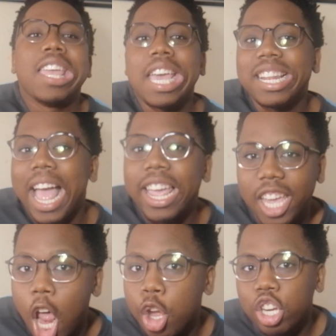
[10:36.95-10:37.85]
can
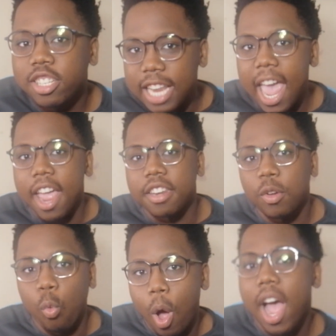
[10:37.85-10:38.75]

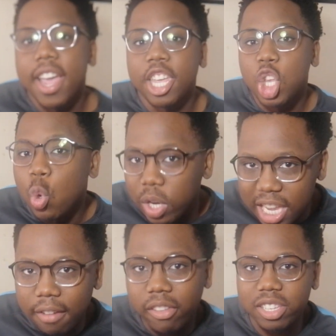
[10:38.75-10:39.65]
understand why you
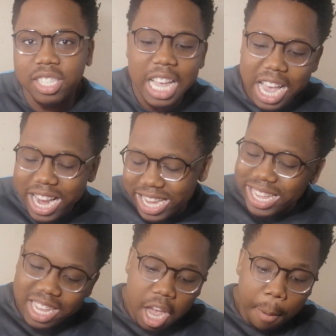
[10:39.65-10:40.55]
would give us a
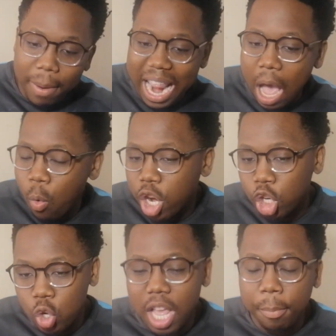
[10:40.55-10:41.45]
D, but I
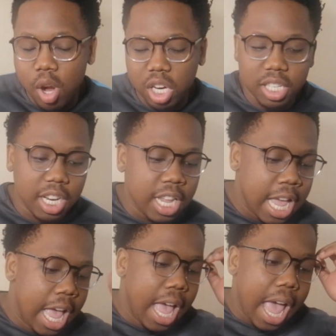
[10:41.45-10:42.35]
wouldn't do that
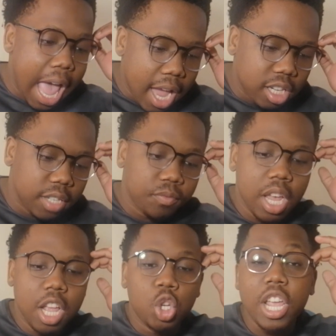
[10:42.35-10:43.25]
personally. And
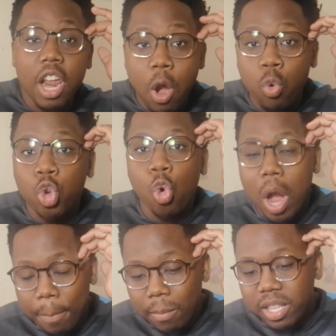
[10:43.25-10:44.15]
to
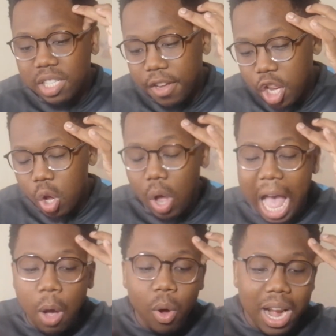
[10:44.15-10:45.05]
wrap up this
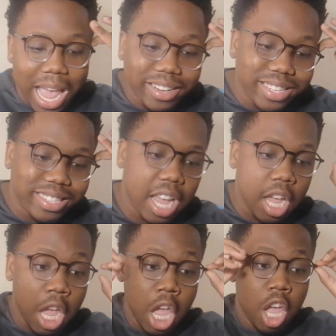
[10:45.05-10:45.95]
video, I would like to
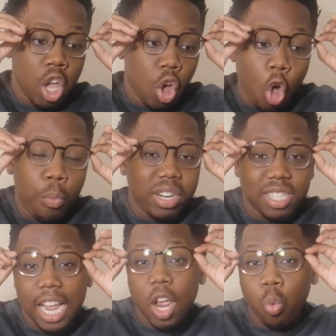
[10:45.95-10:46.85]
say, go
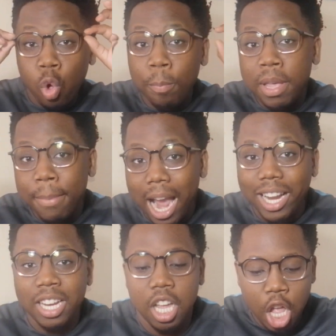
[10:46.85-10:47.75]
Bridgestone, we'll be
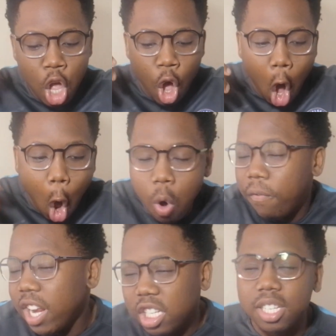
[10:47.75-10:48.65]
back
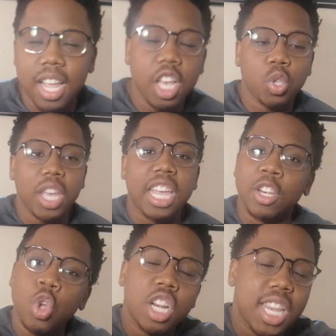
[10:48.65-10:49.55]
hopefully today, so I
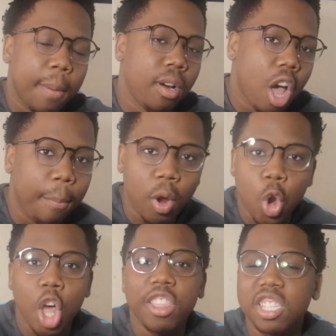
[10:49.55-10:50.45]
can do a double
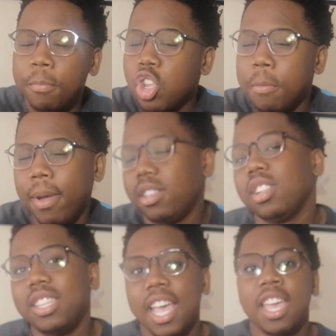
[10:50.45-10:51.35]
upload on this
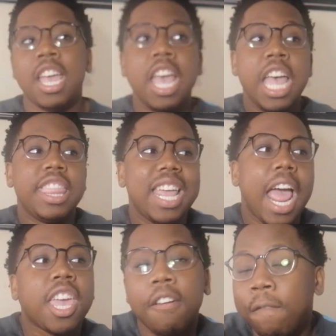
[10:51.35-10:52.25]
monumental day
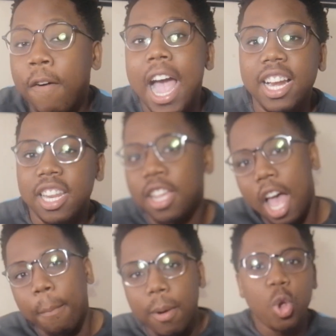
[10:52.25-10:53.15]
that I can
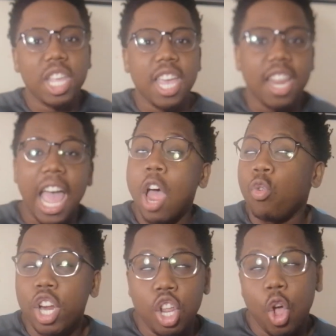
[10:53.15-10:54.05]
finally upload again.
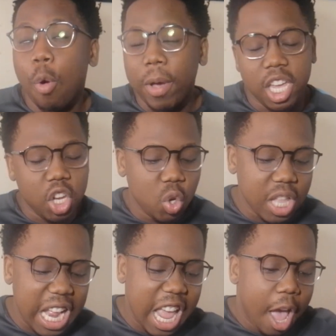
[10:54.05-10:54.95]
I really hope I can
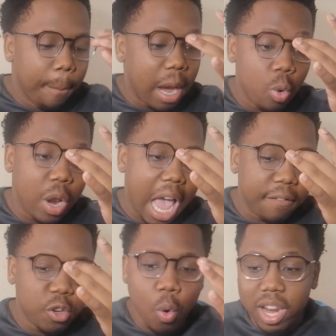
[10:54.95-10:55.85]
do that, but we'll
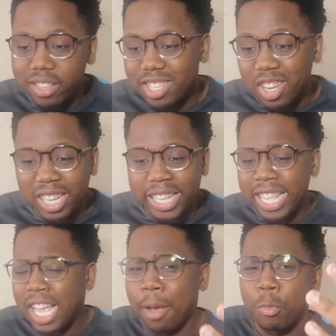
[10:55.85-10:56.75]
have to wait and see, because
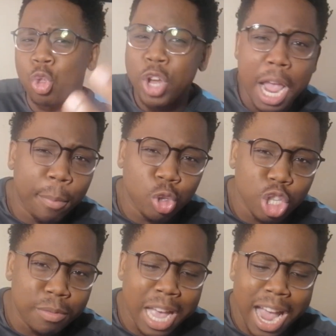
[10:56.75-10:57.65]
I think I'm 3
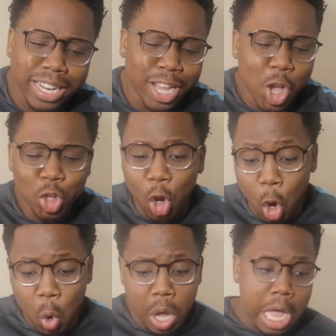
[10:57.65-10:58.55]
episodes behind,
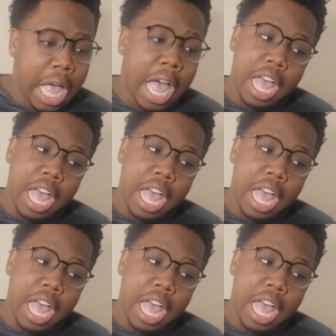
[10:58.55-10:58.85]
so